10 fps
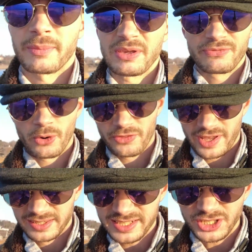gonna be for
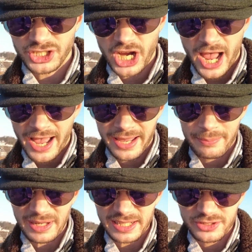the
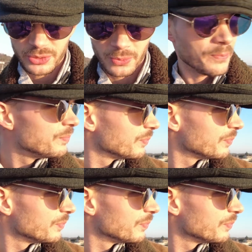DJI Mini 2.